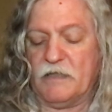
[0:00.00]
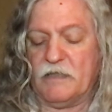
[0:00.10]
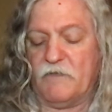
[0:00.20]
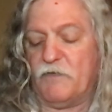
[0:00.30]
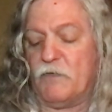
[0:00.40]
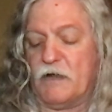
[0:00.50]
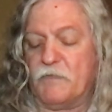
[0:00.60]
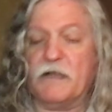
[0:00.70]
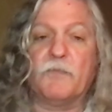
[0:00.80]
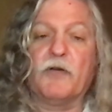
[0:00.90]
if he wanted
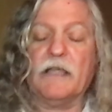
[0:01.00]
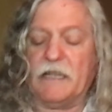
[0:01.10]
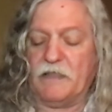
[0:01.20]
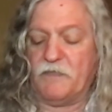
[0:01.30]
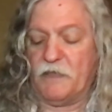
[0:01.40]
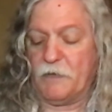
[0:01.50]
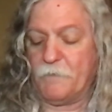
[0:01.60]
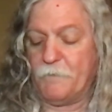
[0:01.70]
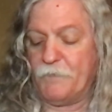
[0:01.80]
me to bring anything.